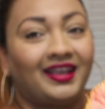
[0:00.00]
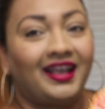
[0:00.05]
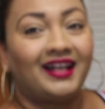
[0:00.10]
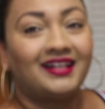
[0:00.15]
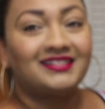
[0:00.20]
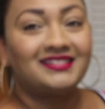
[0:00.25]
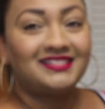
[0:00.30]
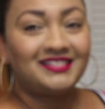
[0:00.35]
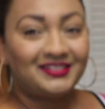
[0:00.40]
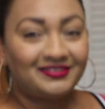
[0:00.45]

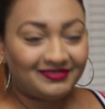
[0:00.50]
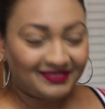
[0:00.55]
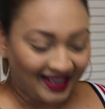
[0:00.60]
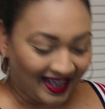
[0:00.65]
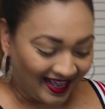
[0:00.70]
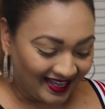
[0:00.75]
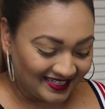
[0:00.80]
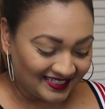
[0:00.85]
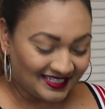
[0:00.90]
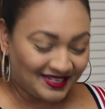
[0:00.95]
I'll see you
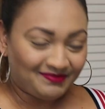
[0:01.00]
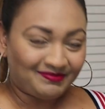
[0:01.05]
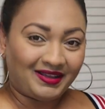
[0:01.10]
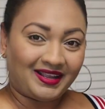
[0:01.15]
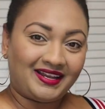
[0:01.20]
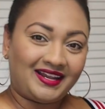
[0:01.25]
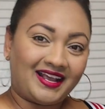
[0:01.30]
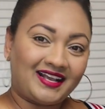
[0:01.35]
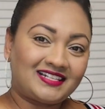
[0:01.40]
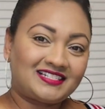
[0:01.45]
guys in
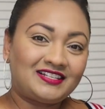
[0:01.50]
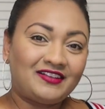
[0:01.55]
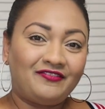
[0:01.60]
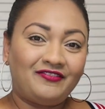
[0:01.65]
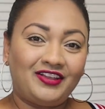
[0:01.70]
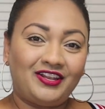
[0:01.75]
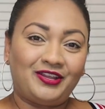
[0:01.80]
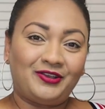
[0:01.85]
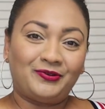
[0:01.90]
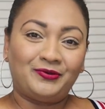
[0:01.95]
my next
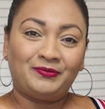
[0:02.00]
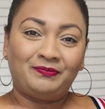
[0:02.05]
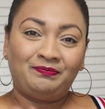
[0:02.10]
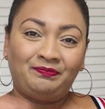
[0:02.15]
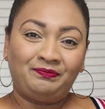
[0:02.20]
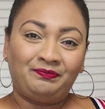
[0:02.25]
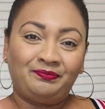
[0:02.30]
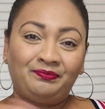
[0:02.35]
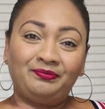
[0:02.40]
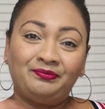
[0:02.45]
video.
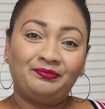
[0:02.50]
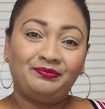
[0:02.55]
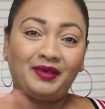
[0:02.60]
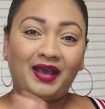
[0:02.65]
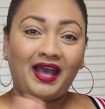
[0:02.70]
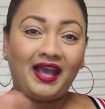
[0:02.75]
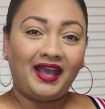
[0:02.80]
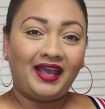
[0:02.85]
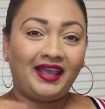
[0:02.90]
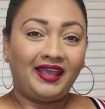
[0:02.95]

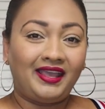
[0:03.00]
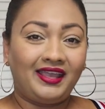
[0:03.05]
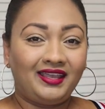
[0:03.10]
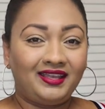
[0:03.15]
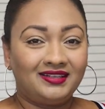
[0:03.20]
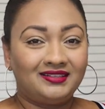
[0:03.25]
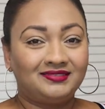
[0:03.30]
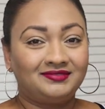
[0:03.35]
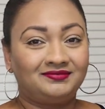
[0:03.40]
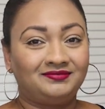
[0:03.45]
Bye.